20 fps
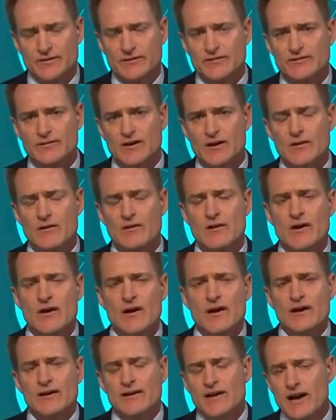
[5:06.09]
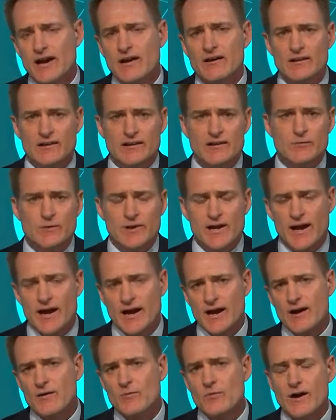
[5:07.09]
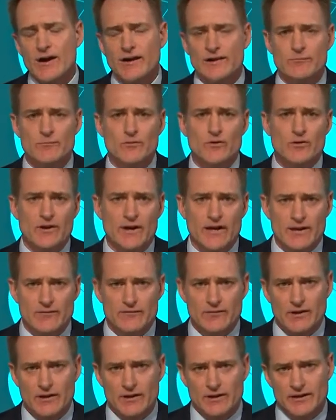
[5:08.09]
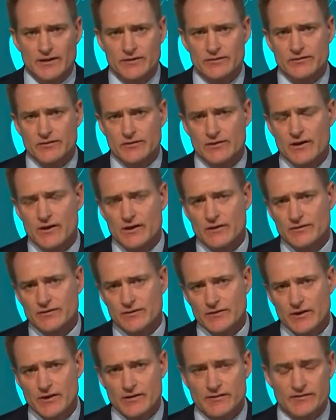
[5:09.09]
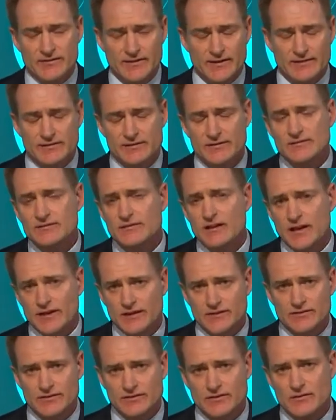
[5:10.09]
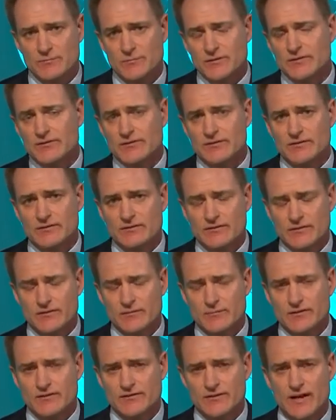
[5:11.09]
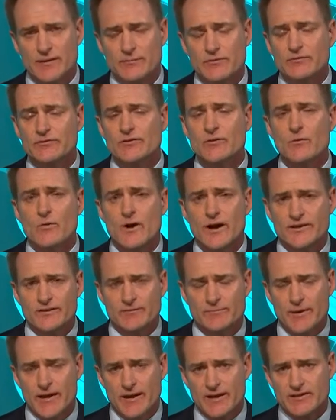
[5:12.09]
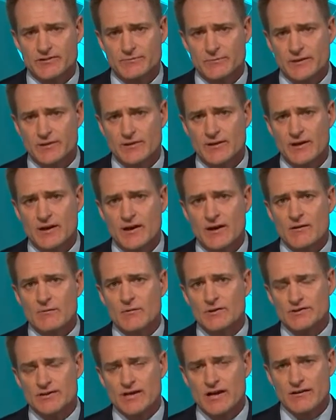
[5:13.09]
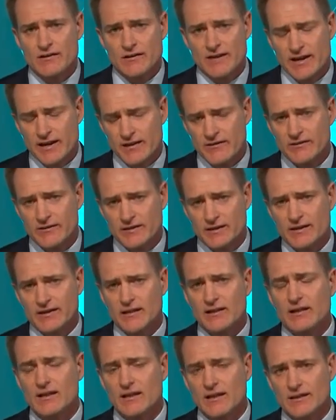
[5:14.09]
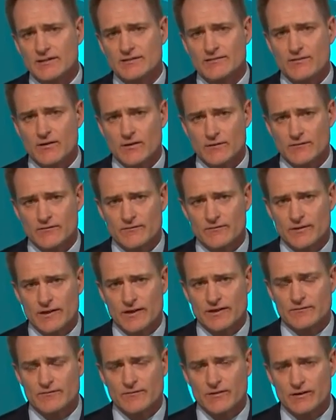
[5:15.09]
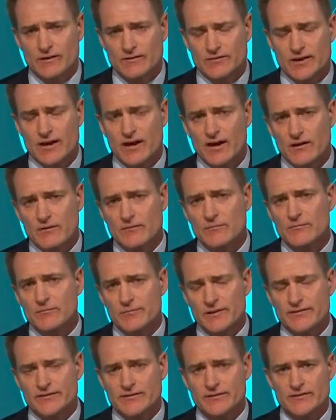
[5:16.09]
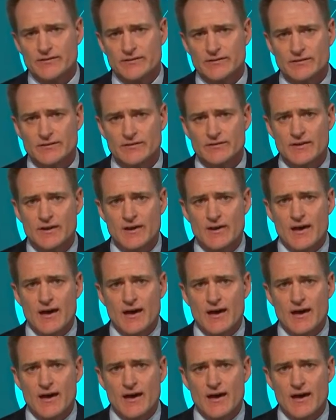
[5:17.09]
And so currently we are weighted more heavily to those sectors like consumer staples, waste management, which are inherently less volatile businesses.